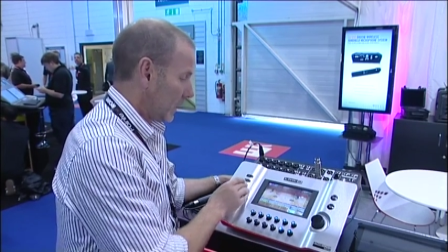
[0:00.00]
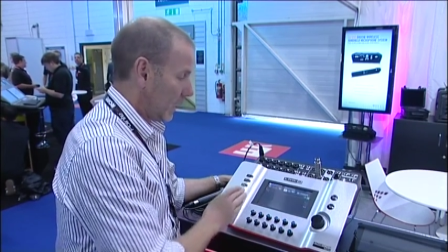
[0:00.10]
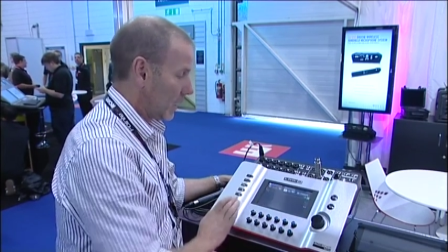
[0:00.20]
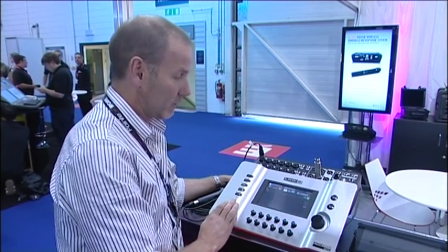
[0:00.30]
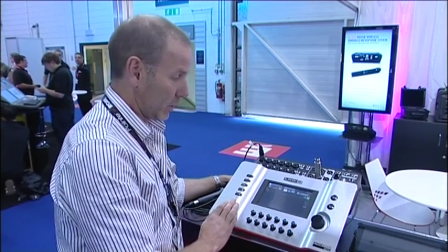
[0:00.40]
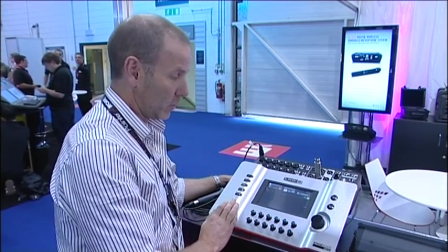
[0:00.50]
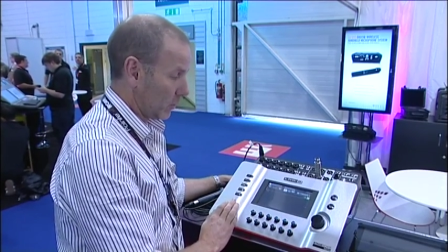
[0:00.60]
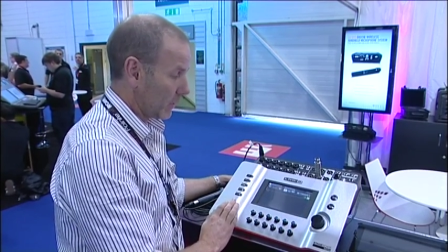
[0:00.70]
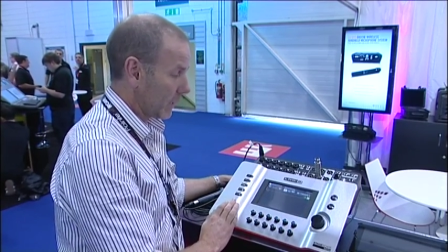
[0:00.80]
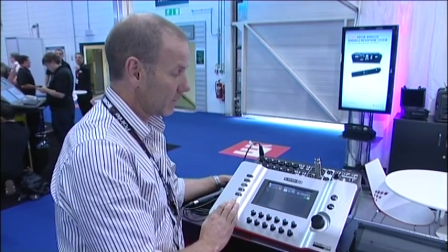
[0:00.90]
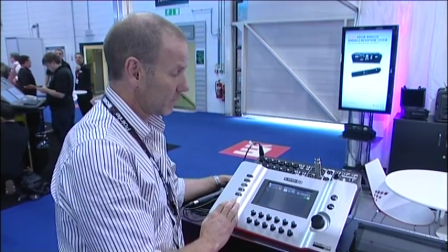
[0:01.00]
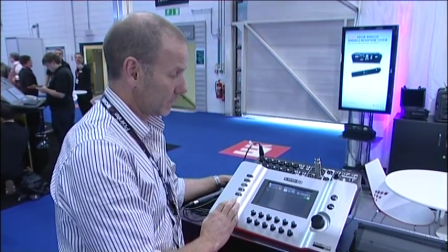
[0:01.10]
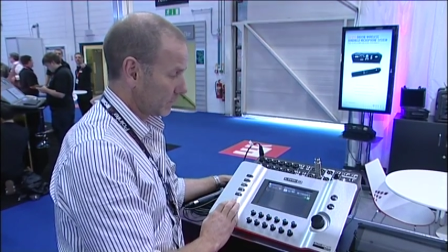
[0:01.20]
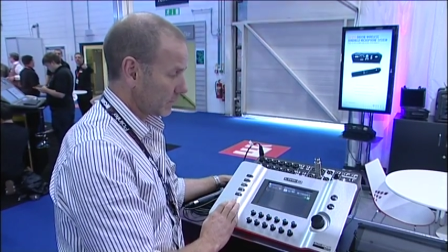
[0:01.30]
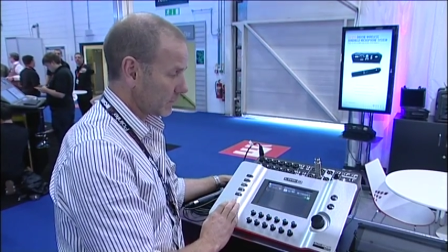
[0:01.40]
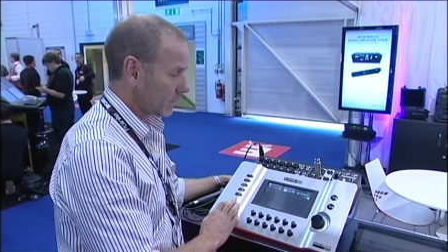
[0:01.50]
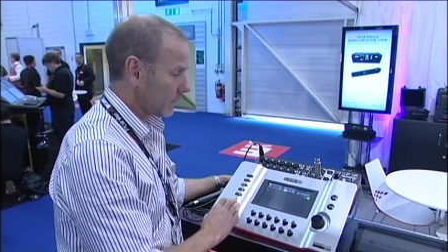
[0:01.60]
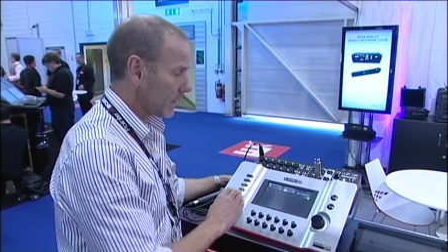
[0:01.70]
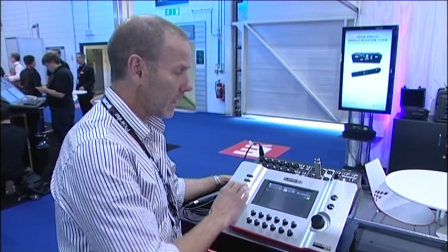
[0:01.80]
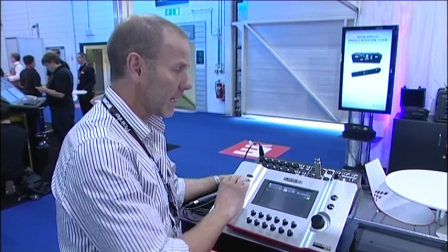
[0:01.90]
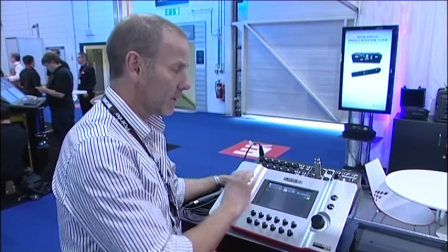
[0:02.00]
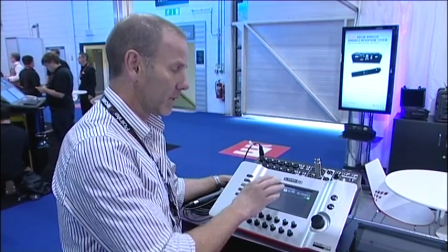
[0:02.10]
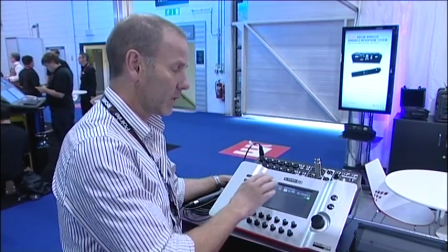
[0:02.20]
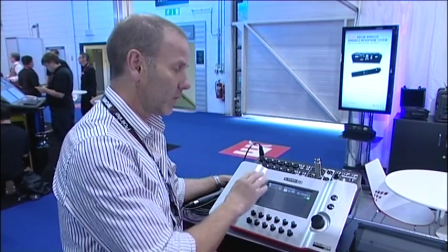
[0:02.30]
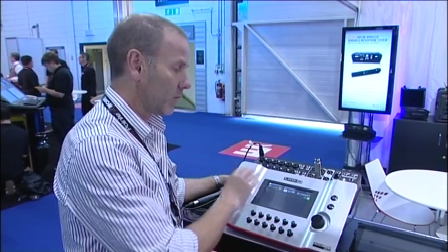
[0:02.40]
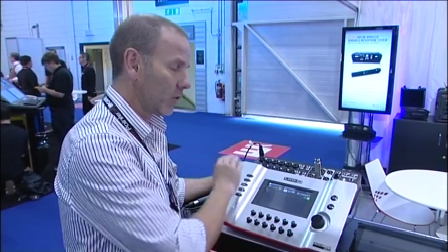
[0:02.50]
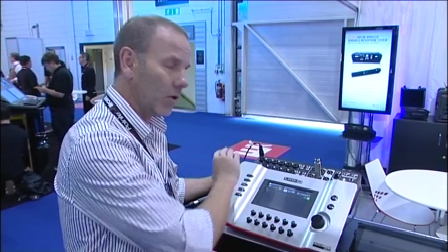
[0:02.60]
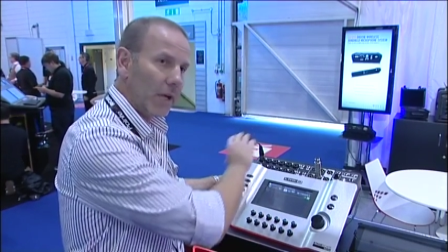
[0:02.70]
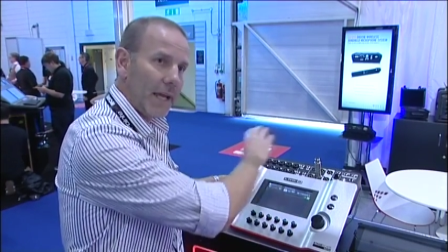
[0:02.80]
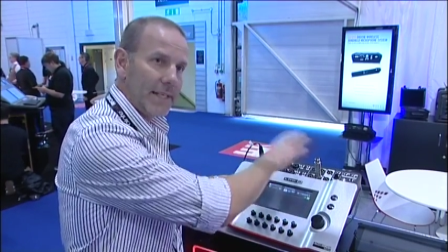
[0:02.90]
Uh, recording, I can record all